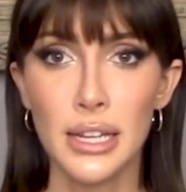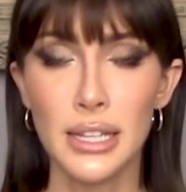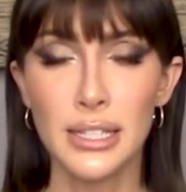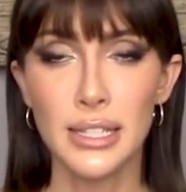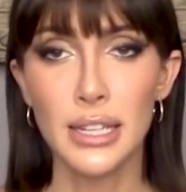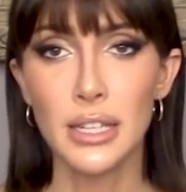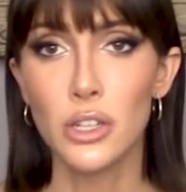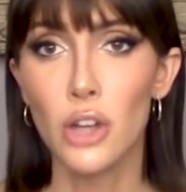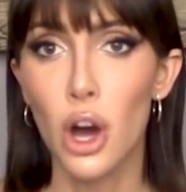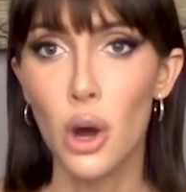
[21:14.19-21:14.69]
is
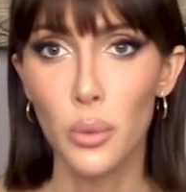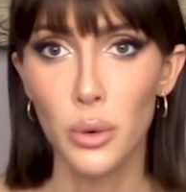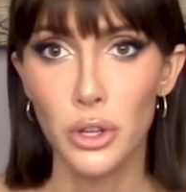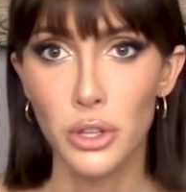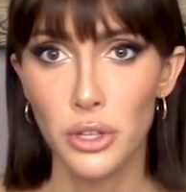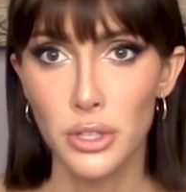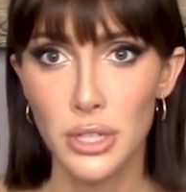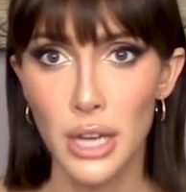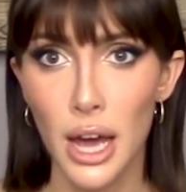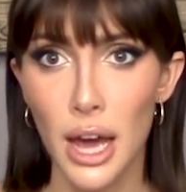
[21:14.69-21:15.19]
like not worth
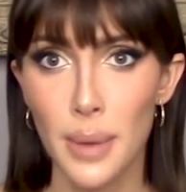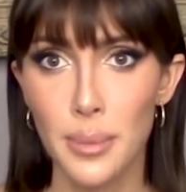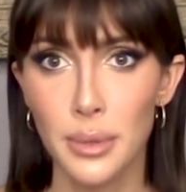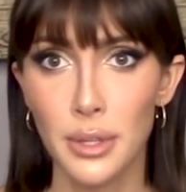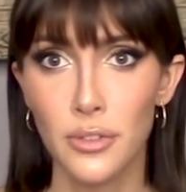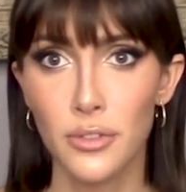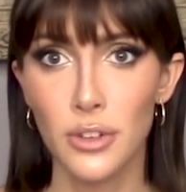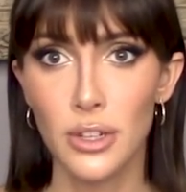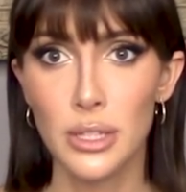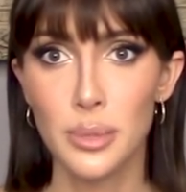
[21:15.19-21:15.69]
your time in the
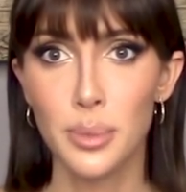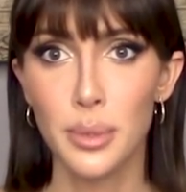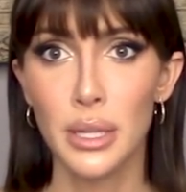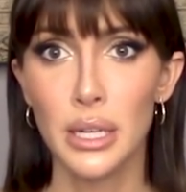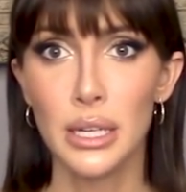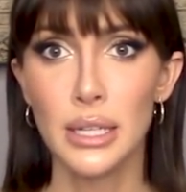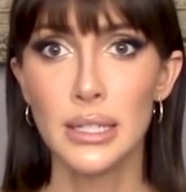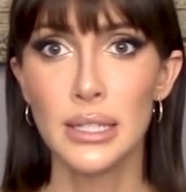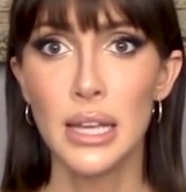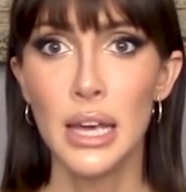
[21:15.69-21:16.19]
first
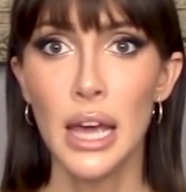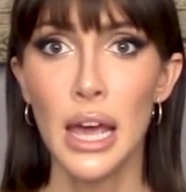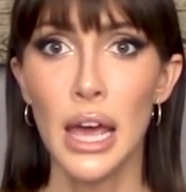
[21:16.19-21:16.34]
place.